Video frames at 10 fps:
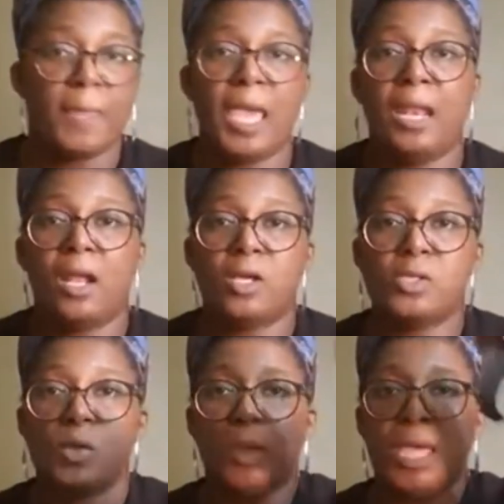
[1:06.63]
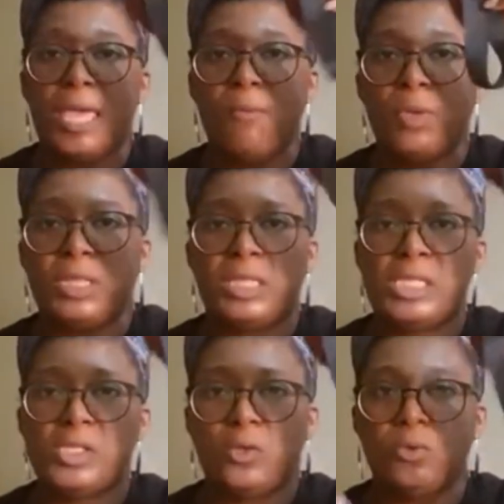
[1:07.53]
and it also came with
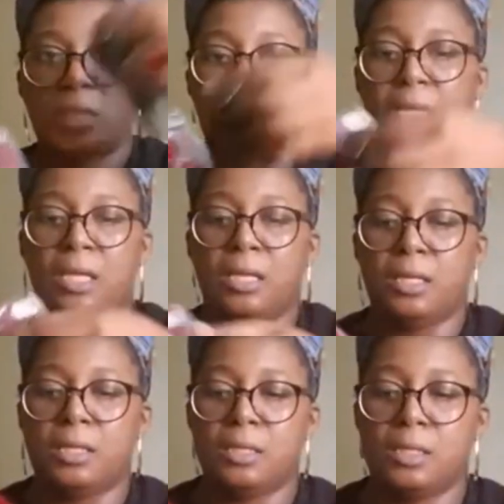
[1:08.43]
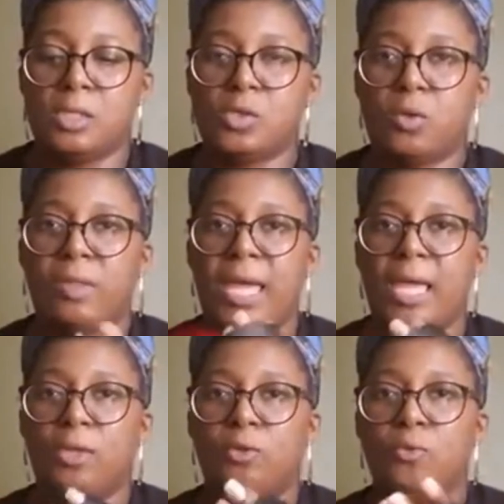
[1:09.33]
this little thing so
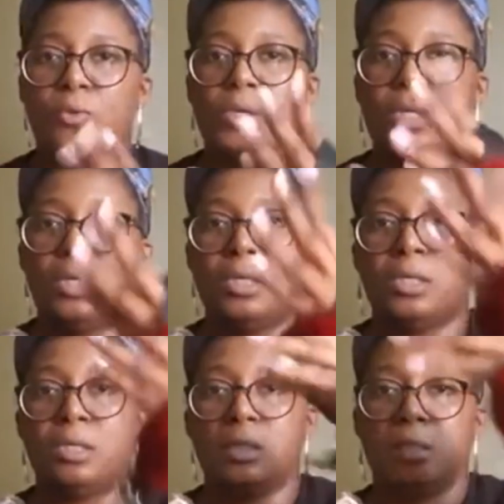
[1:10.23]
that you could